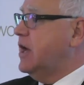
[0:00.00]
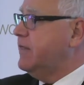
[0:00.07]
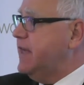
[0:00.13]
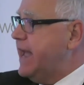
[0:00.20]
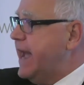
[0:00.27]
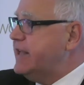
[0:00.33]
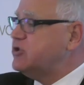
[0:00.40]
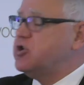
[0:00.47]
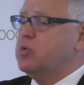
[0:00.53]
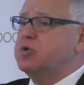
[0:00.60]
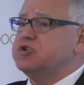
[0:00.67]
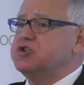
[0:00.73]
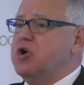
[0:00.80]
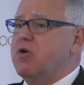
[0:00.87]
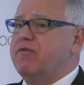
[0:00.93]
The answer
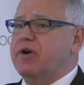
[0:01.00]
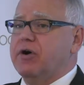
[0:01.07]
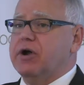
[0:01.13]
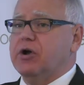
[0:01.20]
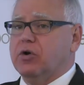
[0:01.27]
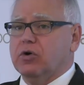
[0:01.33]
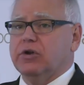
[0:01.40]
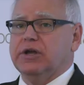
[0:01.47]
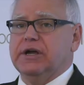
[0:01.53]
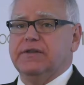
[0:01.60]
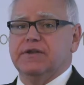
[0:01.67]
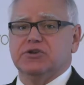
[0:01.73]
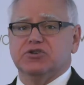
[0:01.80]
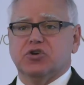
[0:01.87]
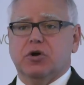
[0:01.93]
was no very early in
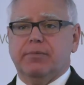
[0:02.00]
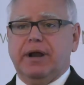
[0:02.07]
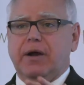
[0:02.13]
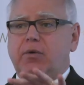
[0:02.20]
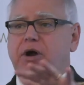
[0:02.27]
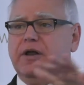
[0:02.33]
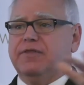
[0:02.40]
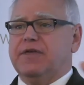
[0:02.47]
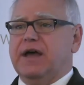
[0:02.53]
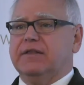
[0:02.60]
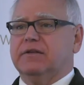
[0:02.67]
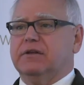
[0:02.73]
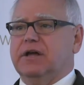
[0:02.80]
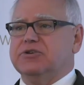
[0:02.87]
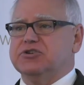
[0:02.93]
this term, and I want to thank
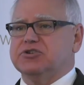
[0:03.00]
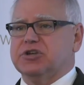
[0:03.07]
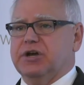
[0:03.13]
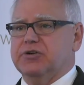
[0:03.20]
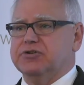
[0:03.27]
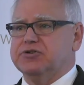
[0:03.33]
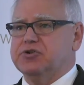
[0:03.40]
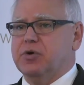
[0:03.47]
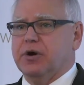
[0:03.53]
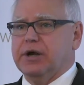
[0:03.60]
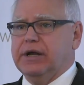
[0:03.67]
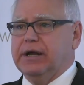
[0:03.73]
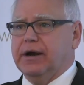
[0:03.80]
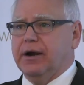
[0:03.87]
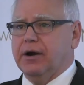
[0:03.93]
the legislators who are
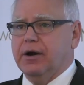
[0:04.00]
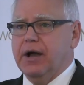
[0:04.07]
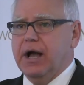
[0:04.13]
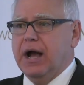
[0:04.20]
here.